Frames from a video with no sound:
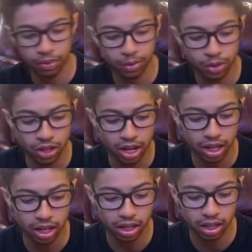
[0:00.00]
which I
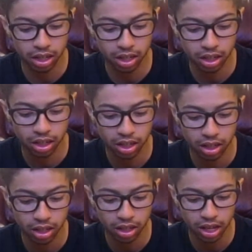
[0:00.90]
like.
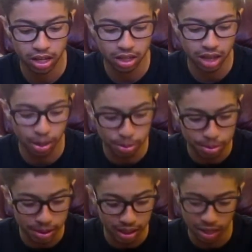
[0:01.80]
It helps
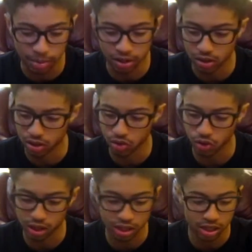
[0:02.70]
me land my
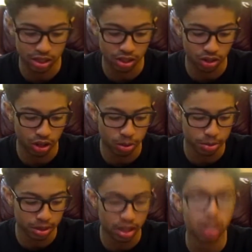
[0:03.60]
tricks easier, it helps
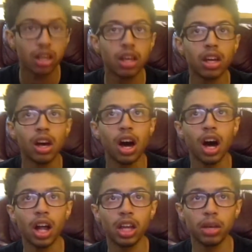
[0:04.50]
me
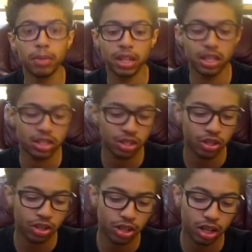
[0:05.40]
ollie a bit
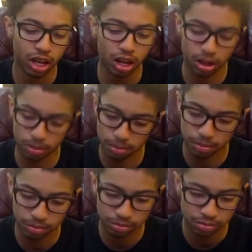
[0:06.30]
easier. In
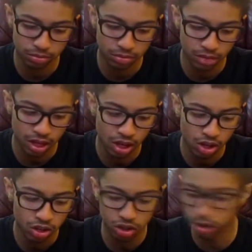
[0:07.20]

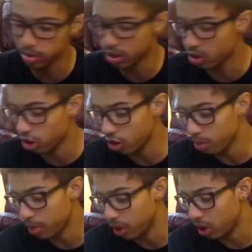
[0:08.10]
terms of
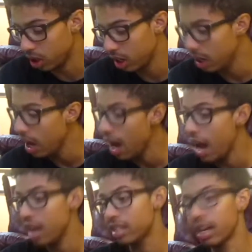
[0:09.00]
durability,
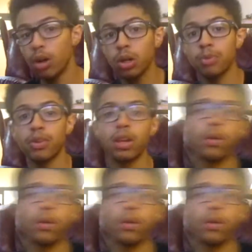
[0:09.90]
it's held up really